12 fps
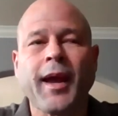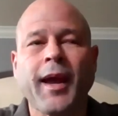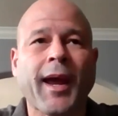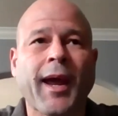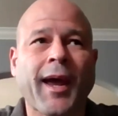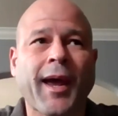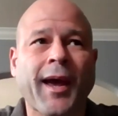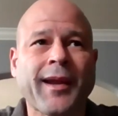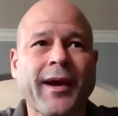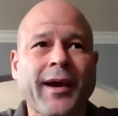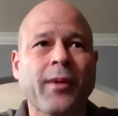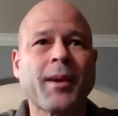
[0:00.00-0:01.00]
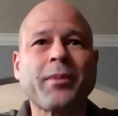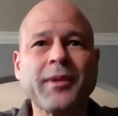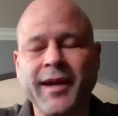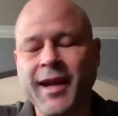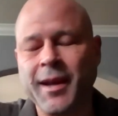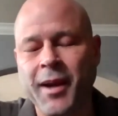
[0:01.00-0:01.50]
And I remember
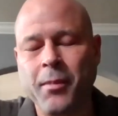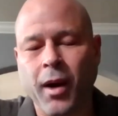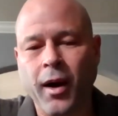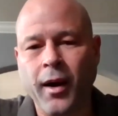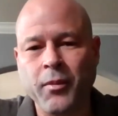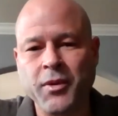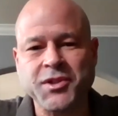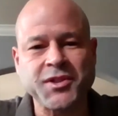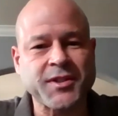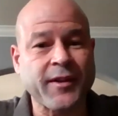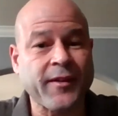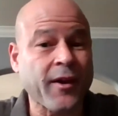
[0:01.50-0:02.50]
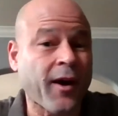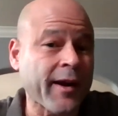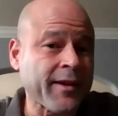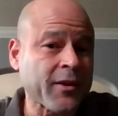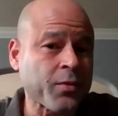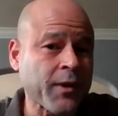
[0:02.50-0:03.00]
looking at my mom when she stood in the
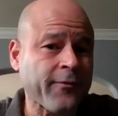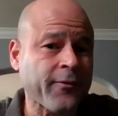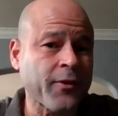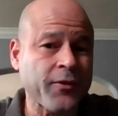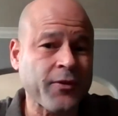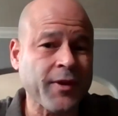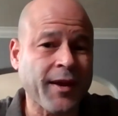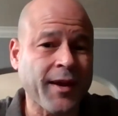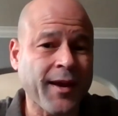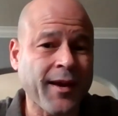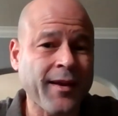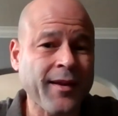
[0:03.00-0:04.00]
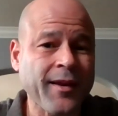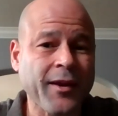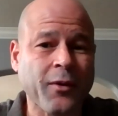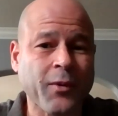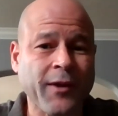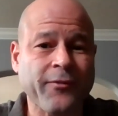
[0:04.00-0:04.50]
audience when I first, uh, you
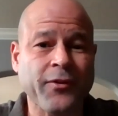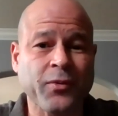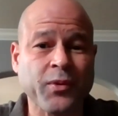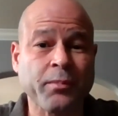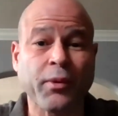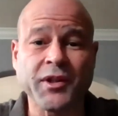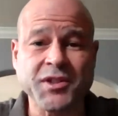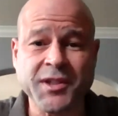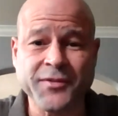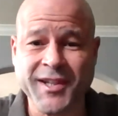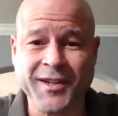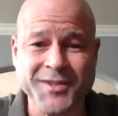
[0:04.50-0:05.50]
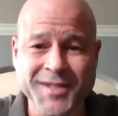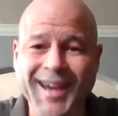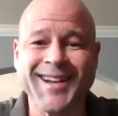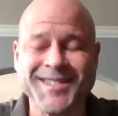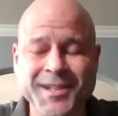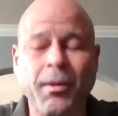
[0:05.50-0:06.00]
know, when I first was appointed chief in San Jose,
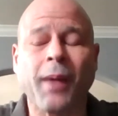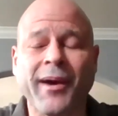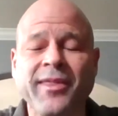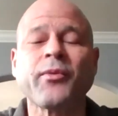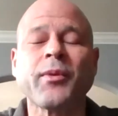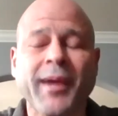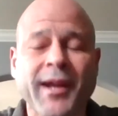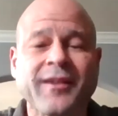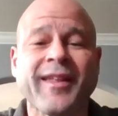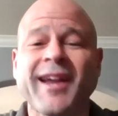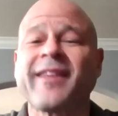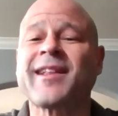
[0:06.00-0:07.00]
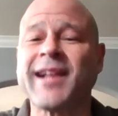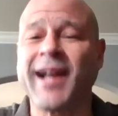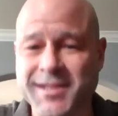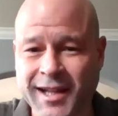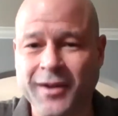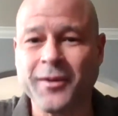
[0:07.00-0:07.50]
and I said, "Mom, I think we made it to the head of the
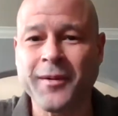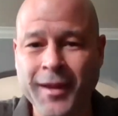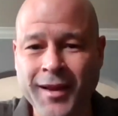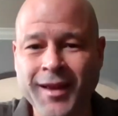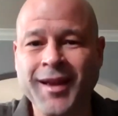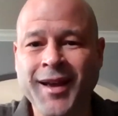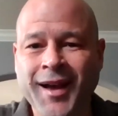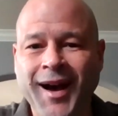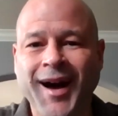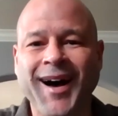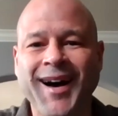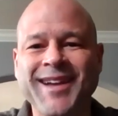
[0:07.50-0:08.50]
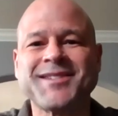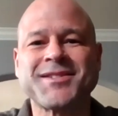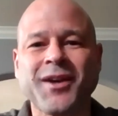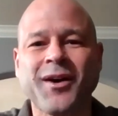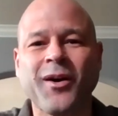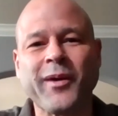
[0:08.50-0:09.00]
class now." Uh, and
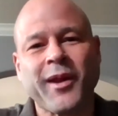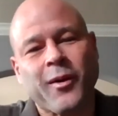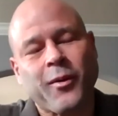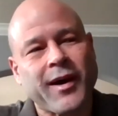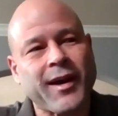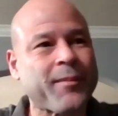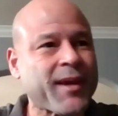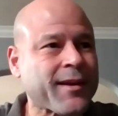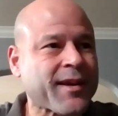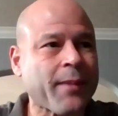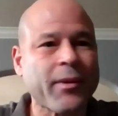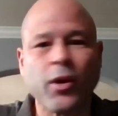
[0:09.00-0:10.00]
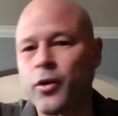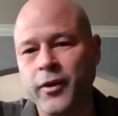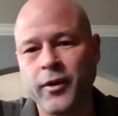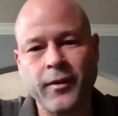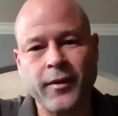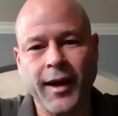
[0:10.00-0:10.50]
so, you know what? I mean, coming
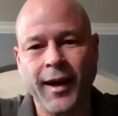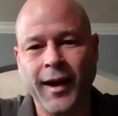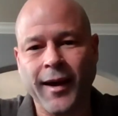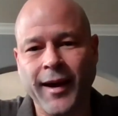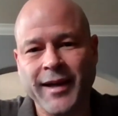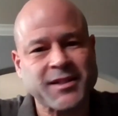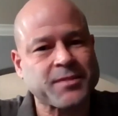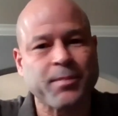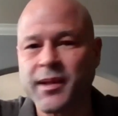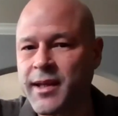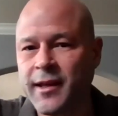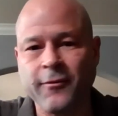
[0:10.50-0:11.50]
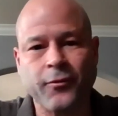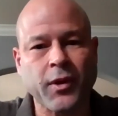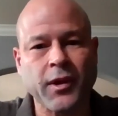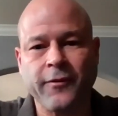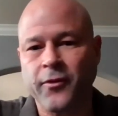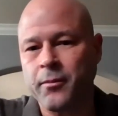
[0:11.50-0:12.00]
over, uh, I just believe
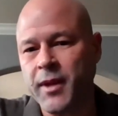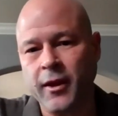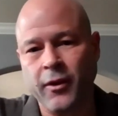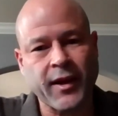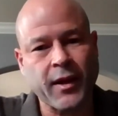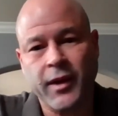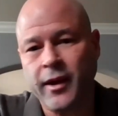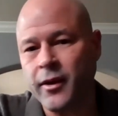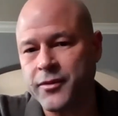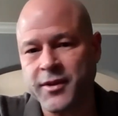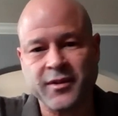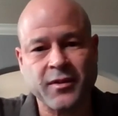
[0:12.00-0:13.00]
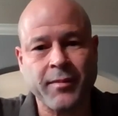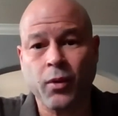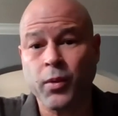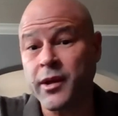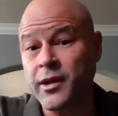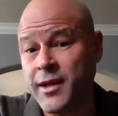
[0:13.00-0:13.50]
really for me or anyone else, it doesn't matter
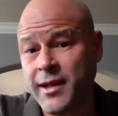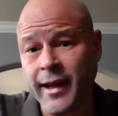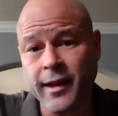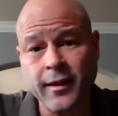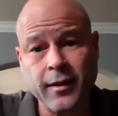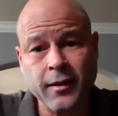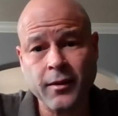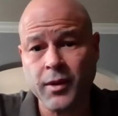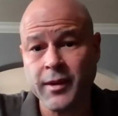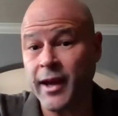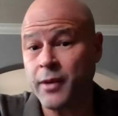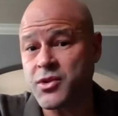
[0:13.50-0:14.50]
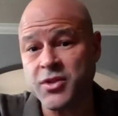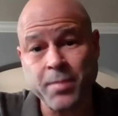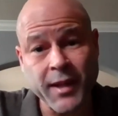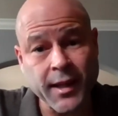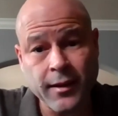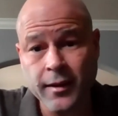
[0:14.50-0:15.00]
what you look like, what language you
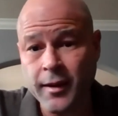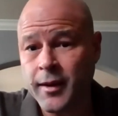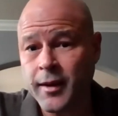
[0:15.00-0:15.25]
speak,